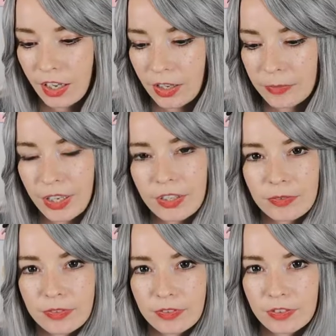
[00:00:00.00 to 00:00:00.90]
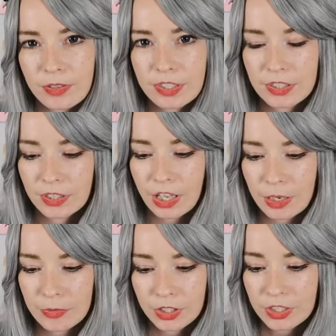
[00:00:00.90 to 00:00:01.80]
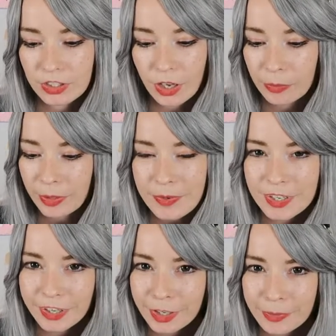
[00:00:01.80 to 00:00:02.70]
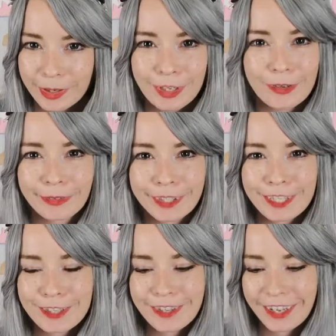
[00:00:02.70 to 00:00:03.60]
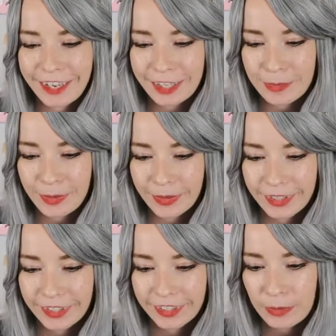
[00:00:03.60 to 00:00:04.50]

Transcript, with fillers: I used to climb trees a lot when I was younger, but I don't really do that anymore.